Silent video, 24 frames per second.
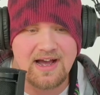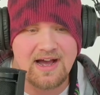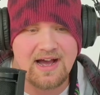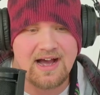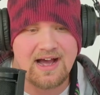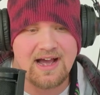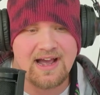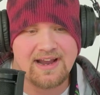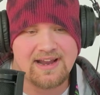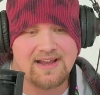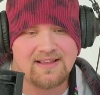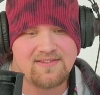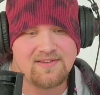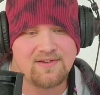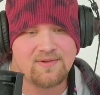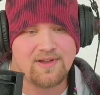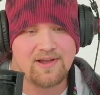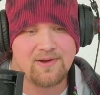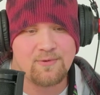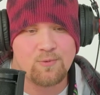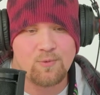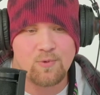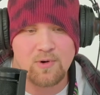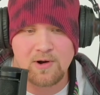I get to
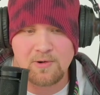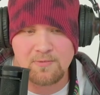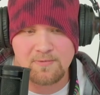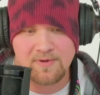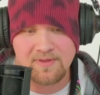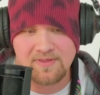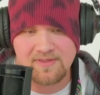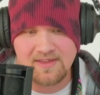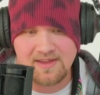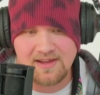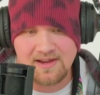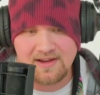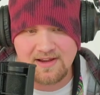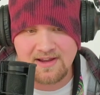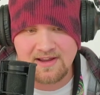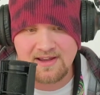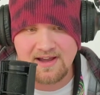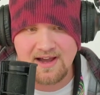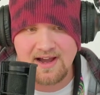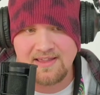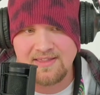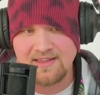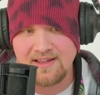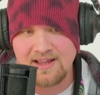like work with like a
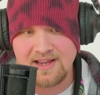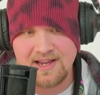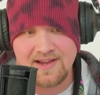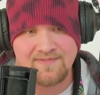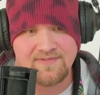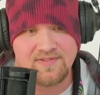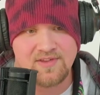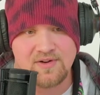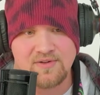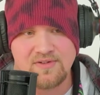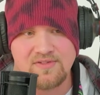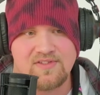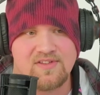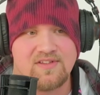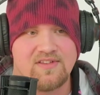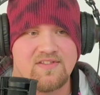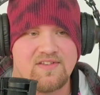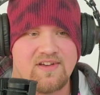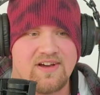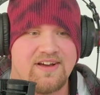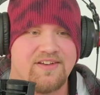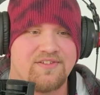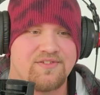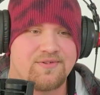guy that like I've known since
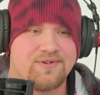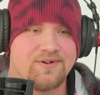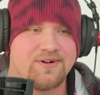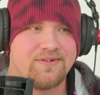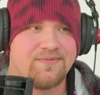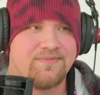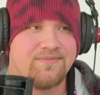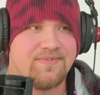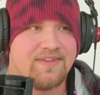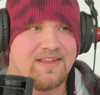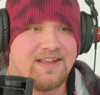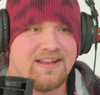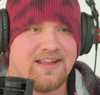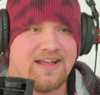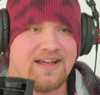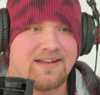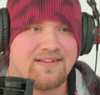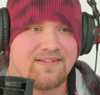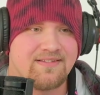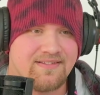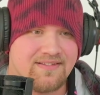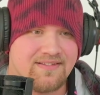high school. And